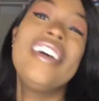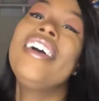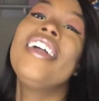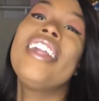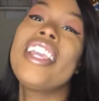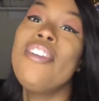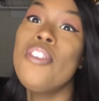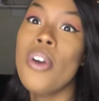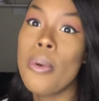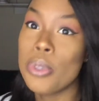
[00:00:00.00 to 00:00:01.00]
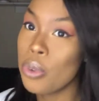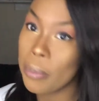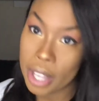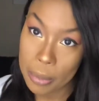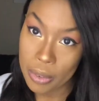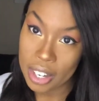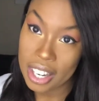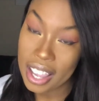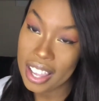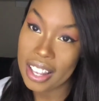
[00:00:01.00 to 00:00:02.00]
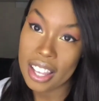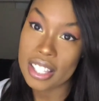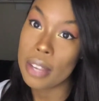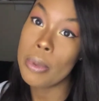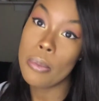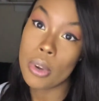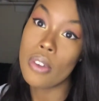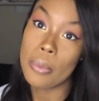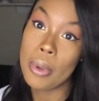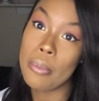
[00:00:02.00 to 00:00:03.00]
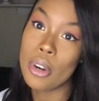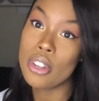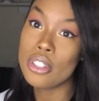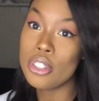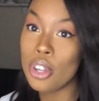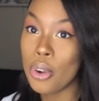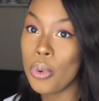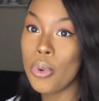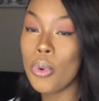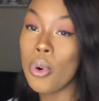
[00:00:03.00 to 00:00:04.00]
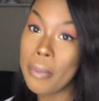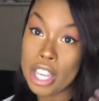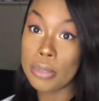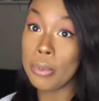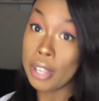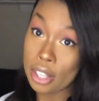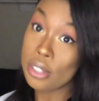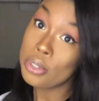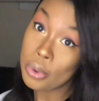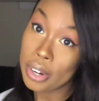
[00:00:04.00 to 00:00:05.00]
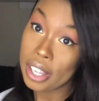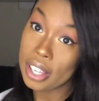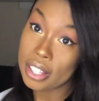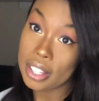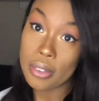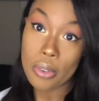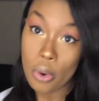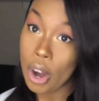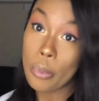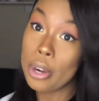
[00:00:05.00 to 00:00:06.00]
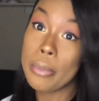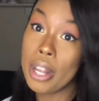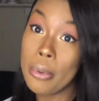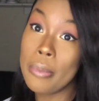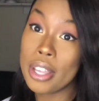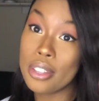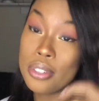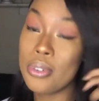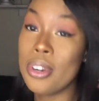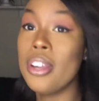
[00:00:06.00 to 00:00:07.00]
Like, even though I was wearing makeup every day, like, it's like people can remember. So, or imagine me making a story, or I wouldn't have been able to make the story.